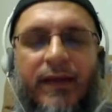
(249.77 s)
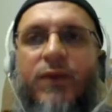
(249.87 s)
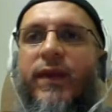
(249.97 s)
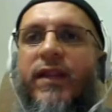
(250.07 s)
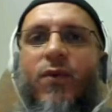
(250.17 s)

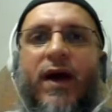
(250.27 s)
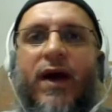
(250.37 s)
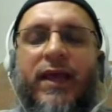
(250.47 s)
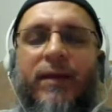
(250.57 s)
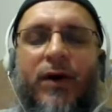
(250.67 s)
We
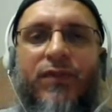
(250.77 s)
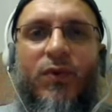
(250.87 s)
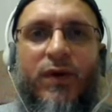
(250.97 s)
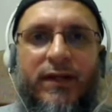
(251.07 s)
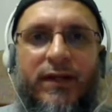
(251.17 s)
inquire about the
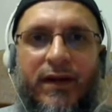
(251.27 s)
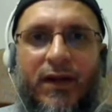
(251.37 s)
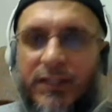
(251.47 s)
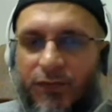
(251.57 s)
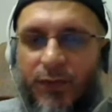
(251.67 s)
world around
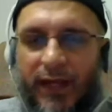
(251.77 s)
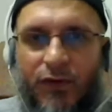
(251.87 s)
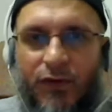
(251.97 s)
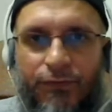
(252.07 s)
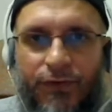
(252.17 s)
us. If we have
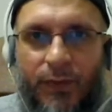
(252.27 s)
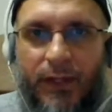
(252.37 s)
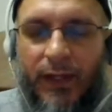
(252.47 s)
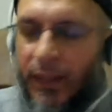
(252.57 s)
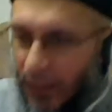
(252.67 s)
no free will,
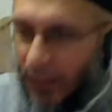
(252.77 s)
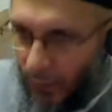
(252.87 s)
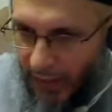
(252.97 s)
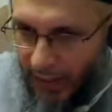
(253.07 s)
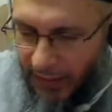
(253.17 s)

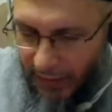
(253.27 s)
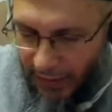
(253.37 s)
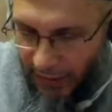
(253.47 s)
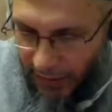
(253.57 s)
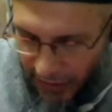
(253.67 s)
we are
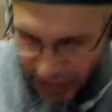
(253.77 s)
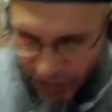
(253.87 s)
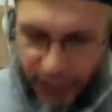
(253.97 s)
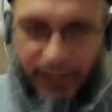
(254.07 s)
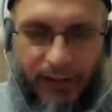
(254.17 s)

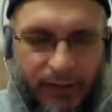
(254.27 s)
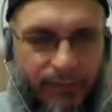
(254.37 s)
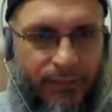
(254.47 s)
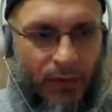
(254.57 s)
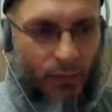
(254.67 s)
restricted.
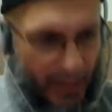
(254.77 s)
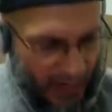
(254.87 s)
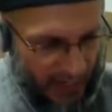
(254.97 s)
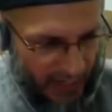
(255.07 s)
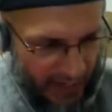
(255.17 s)
We
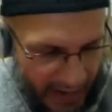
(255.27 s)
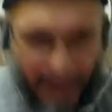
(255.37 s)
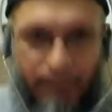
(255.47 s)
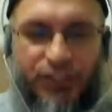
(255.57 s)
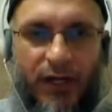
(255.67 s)
are
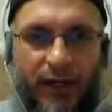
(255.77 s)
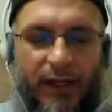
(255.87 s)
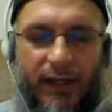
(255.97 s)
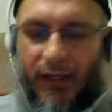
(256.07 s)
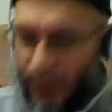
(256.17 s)
hamstrung.
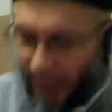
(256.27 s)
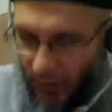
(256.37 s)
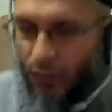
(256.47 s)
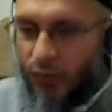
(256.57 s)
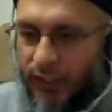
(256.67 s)
We can
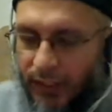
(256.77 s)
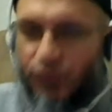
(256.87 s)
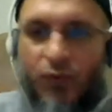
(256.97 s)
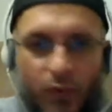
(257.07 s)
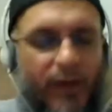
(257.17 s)
only
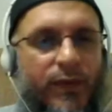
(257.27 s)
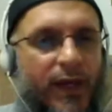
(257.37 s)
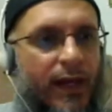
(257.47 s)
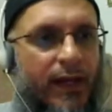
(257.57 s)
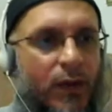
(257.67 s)
do what we
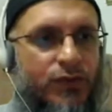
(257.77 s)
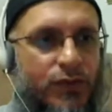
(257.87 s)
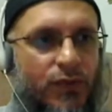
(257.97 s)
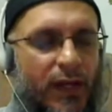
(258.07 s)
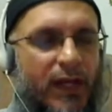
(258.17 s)
are allowed to
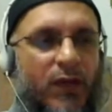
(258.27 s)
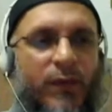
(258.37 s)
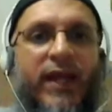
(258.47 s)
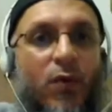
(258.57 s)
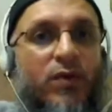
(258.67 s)
do. We
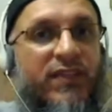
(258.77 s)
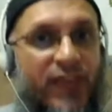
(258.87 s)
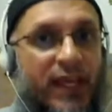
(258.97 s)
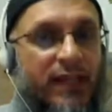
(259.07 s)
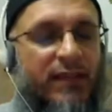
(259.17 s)
can only
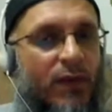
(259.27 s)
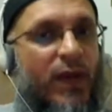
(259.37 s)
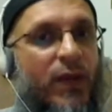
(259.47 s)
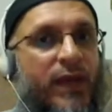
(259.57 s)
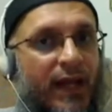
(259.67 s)
think the
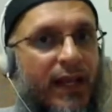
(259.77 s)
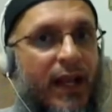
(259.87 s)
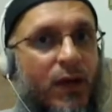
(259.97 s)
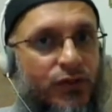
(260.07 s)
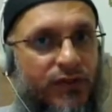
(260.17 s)
way we are
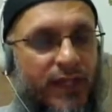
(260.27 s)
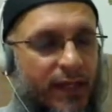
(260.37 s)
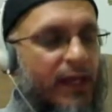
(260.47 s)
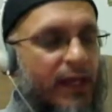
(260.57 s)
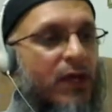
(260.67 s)
allowed to think.
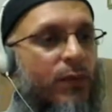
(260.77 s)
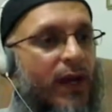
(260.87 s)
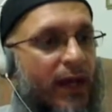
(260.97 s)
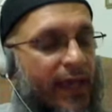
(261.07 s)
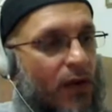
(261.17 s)
We
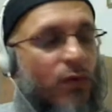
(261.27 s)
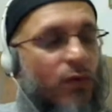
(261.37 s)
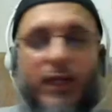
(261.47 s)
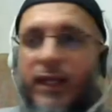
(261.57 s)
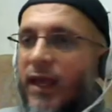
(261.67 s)
can
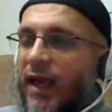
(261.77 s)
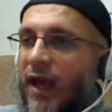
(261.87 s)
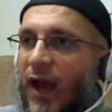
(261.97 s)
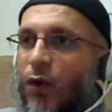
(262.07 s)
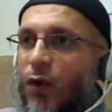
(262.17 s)
only
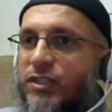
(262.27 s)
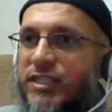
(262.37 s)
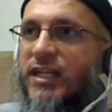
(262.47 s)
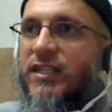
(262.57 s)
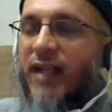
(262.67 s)
hold
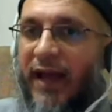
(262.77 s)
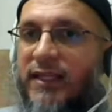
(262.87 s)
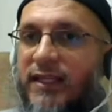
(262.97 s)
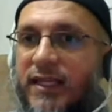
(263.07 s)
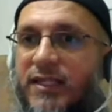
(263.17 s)
certain
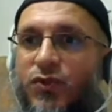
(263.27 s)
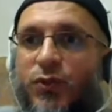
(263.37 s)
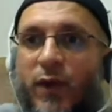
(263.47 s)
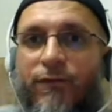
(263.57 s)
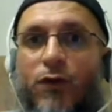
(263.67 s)
ideas which
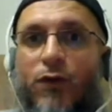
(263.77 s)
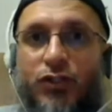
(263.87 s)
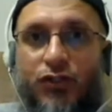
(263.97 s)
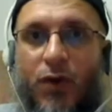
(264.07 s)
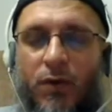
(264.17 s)
we are forced
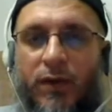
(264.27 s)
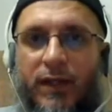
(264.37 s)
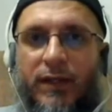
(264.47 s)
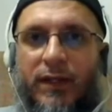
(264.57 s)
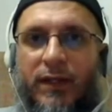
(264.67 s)
to hold.
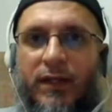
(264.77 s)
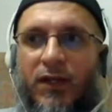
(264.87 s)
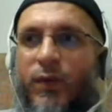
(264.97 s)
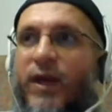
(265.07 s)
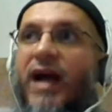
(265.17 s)

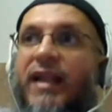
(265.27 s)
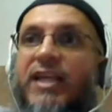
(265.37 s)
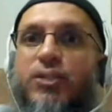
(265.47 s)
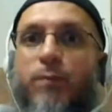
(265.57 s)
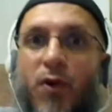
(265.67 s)
We can't
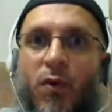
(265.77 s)
explore.